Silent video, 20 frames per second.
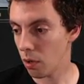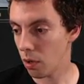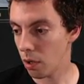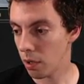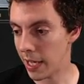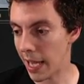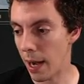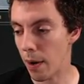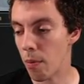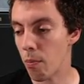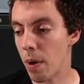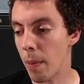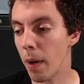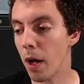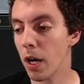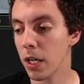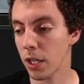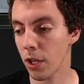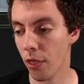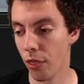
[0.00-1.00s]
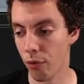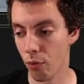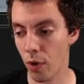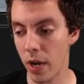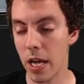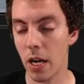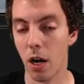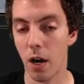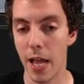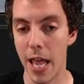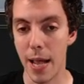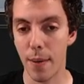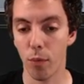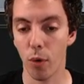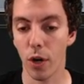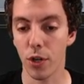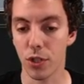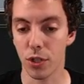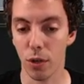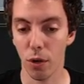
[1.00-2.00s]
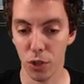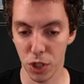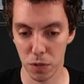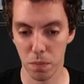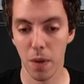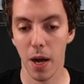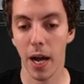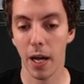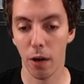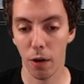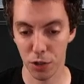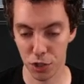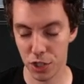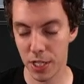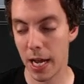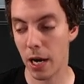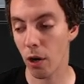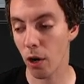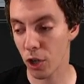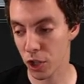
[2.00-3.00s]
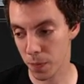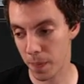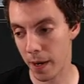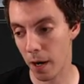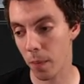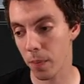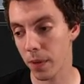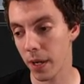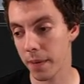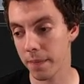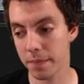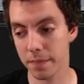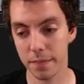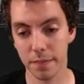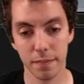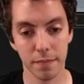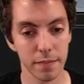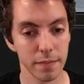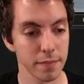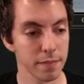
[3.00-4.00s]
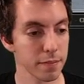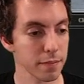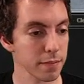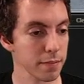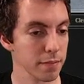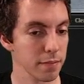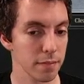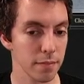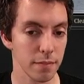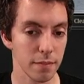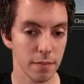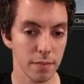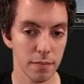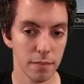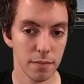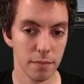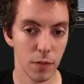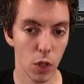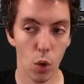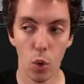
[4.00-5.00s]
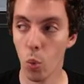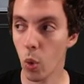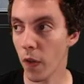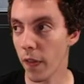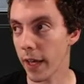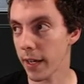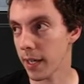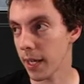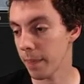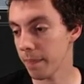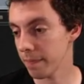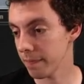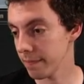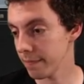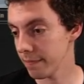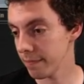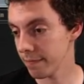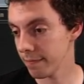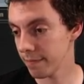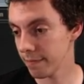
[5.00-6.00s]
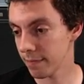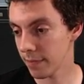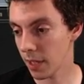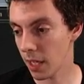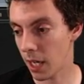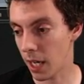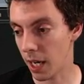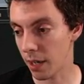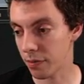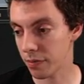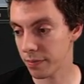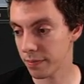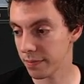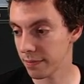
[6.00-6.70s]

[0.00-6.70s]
yeah, we, we mulliganed three, and our hand was Urza's Mine, Urza's Tower, Urza's Power Plant. We won that game. Of.